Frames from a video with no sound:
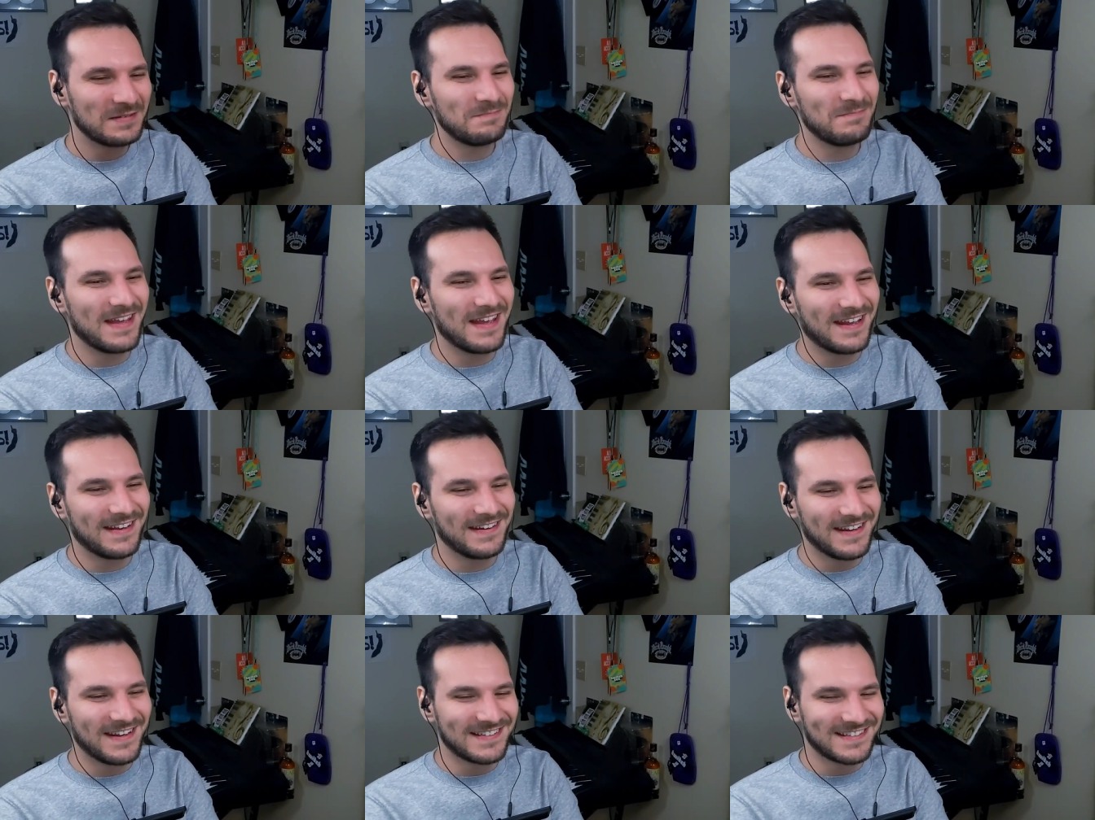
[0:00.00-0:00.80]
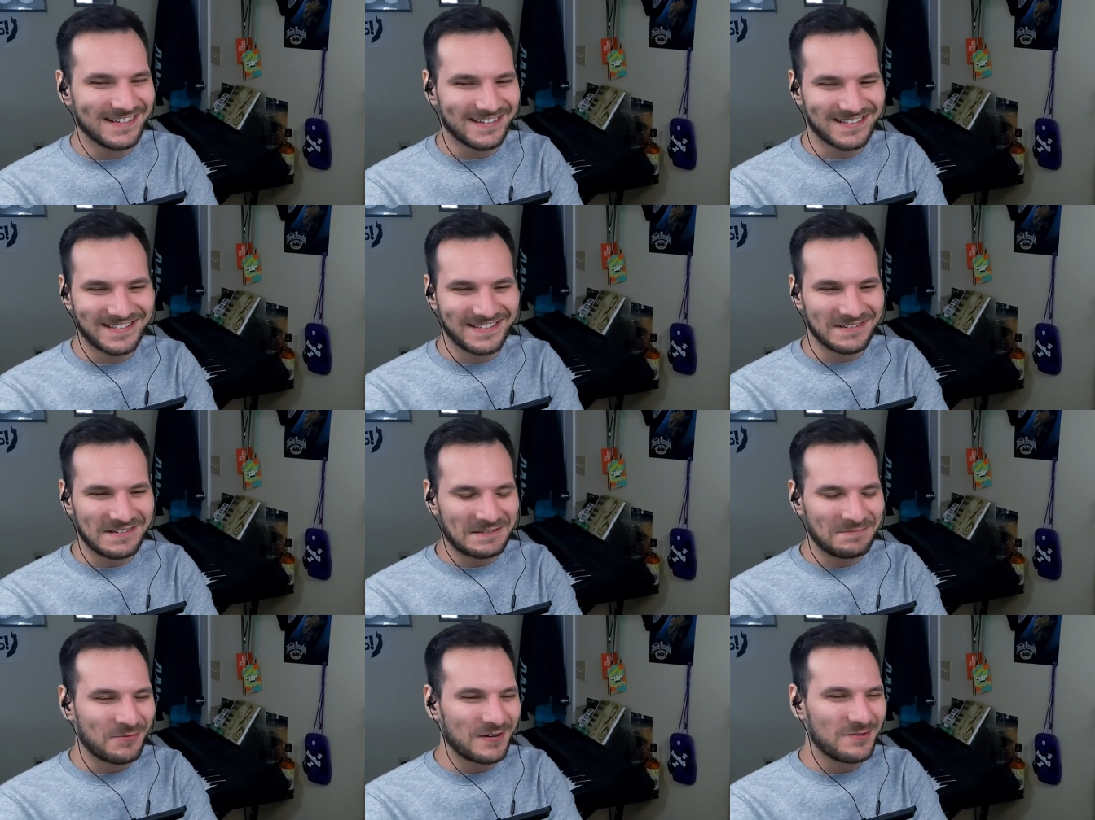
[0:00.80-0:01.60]
Man, it sucks too,
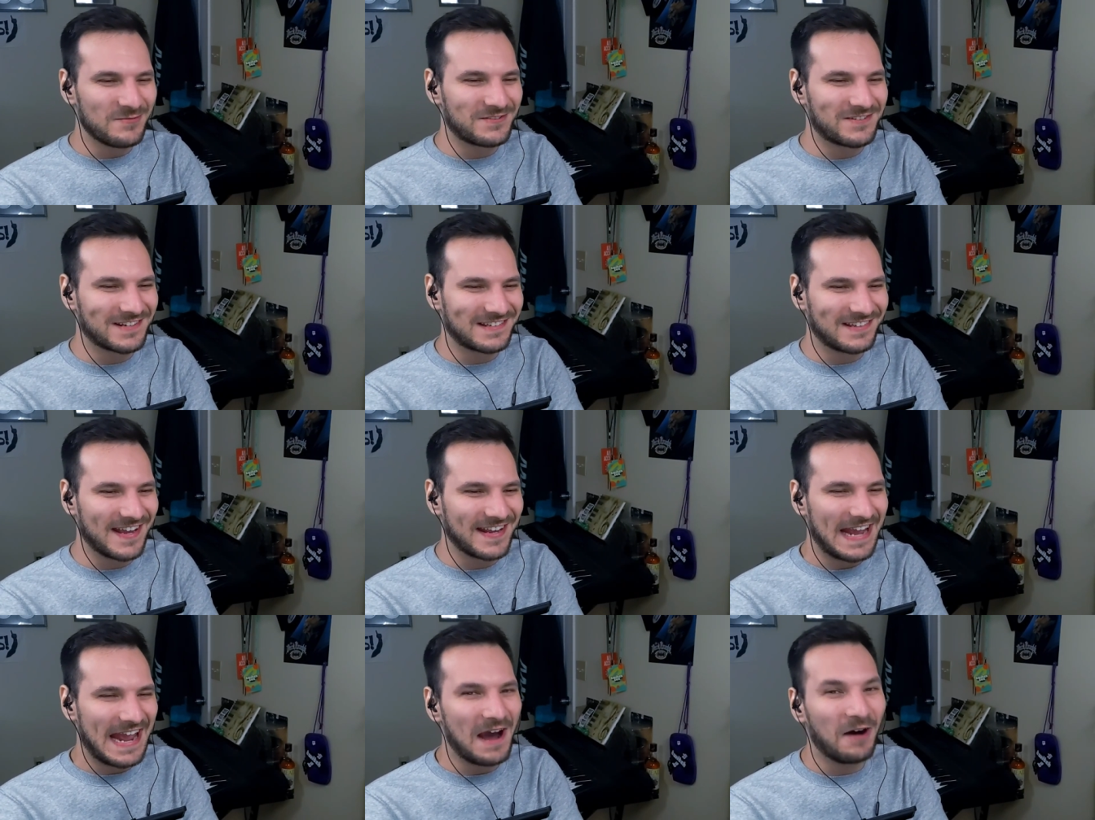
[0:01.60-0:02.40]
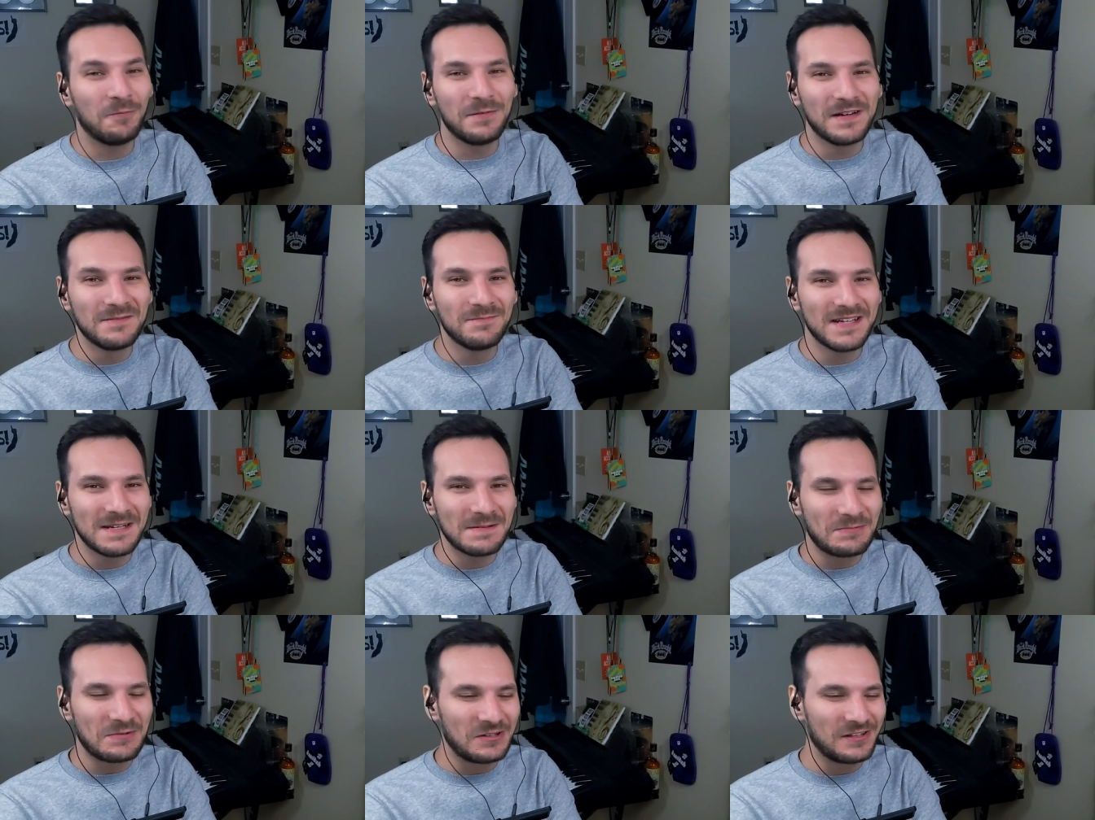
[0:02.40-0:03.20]
because Morty was just, like, helping
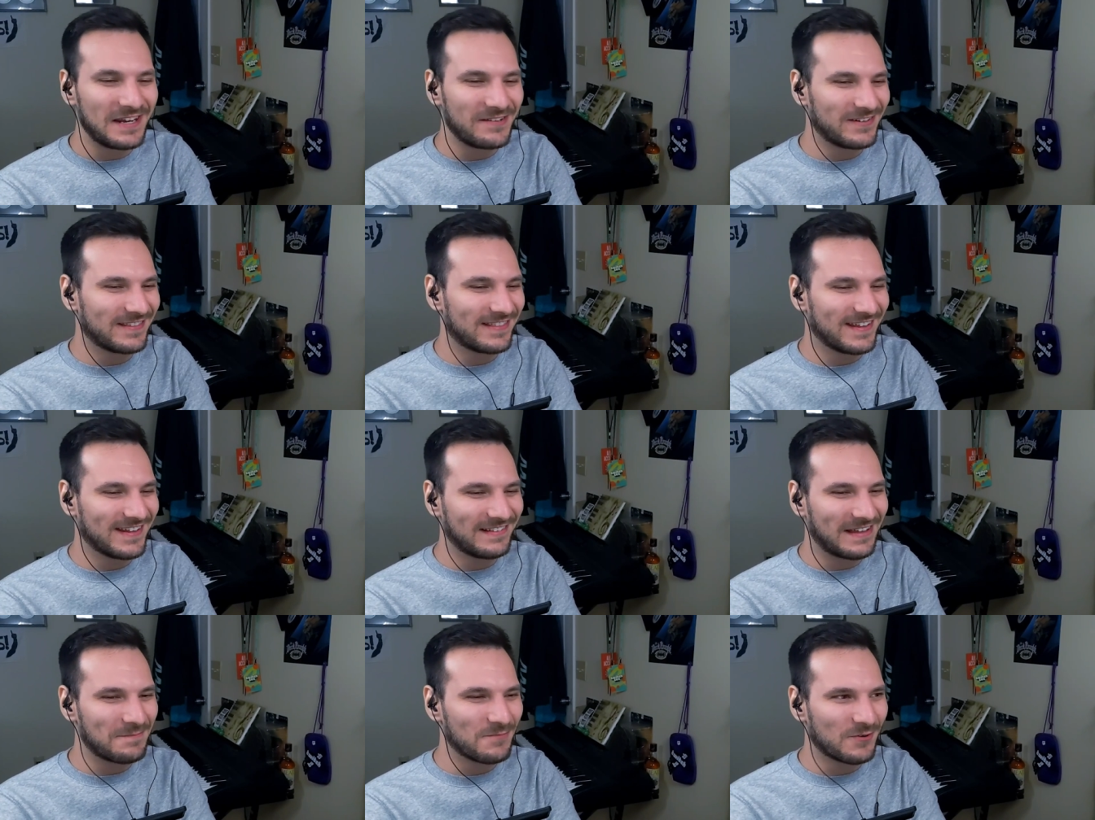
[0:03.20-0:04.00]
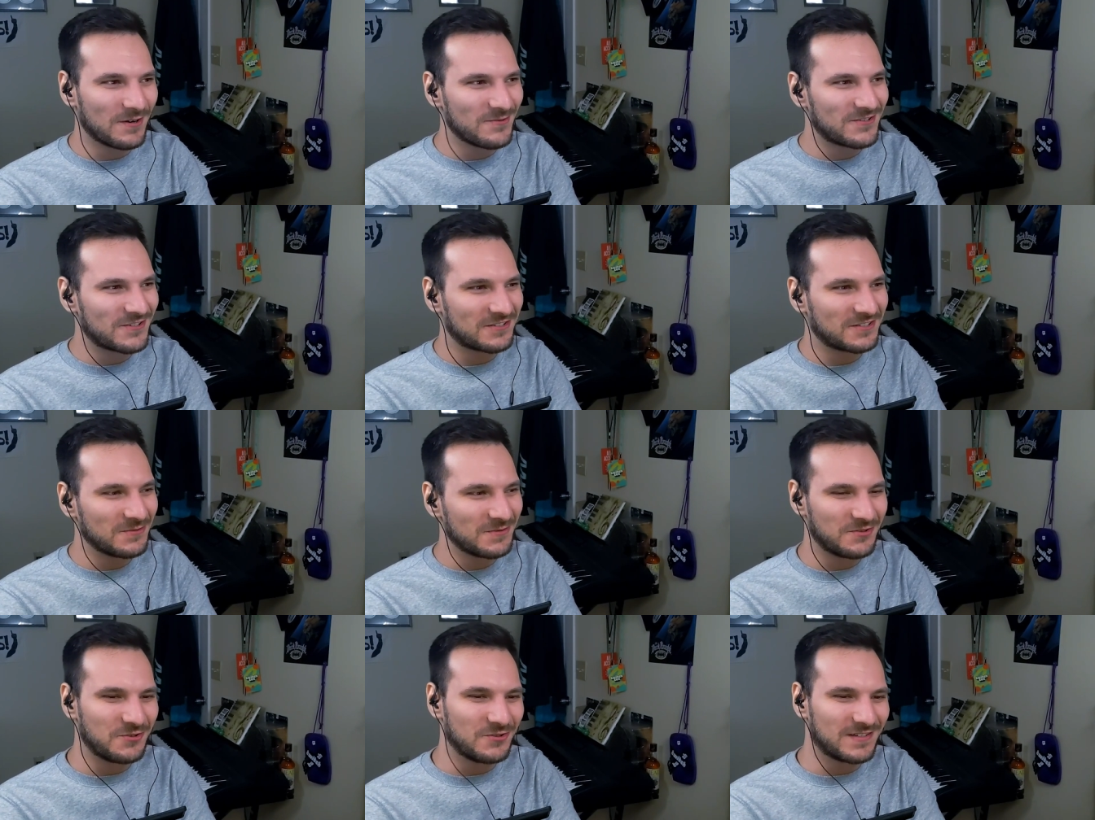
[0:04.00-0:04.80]
people and everything. Like, Morty was just
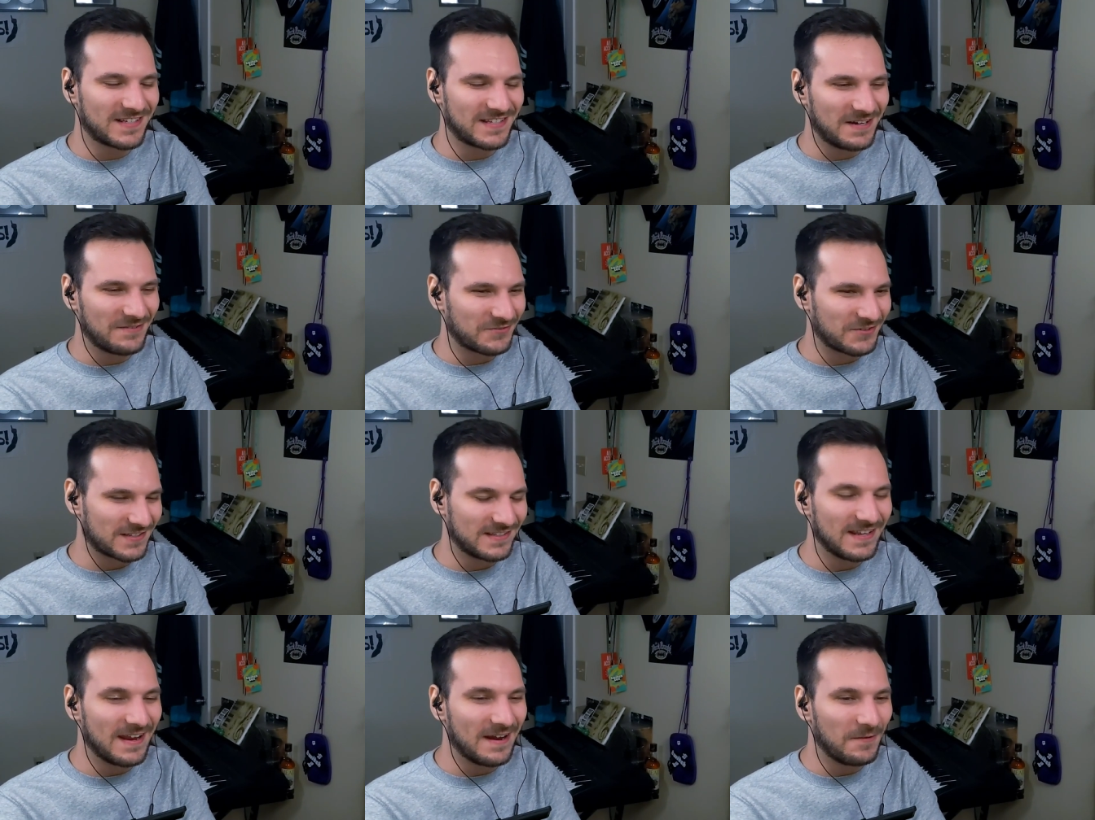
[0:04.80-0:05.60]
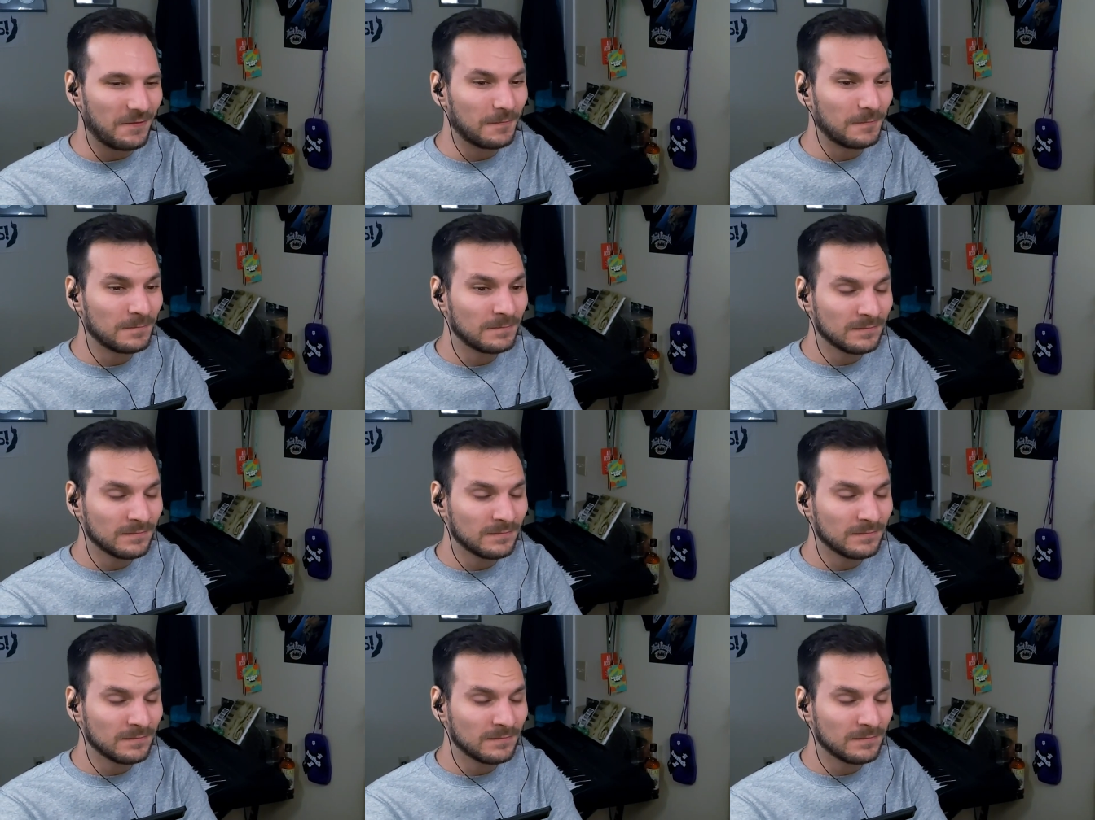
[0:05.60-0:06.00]
doing good stuff just now.